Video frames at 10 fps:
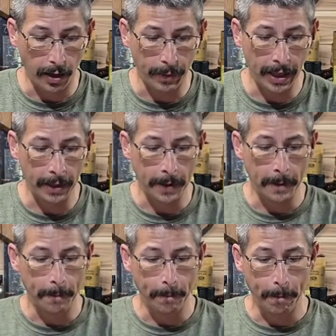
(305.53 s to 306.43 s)
I mean,
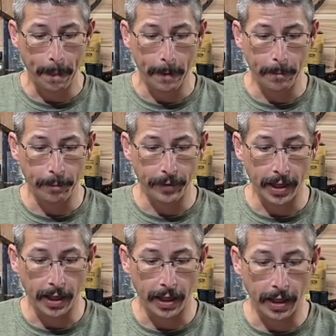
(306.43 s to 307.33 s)

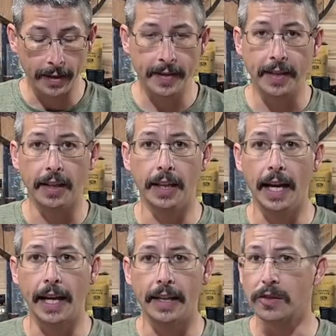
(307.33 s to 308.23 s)
instantly
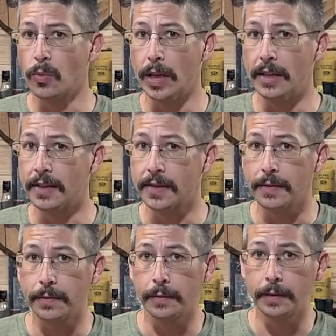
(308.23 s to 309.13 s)
I get sweetness.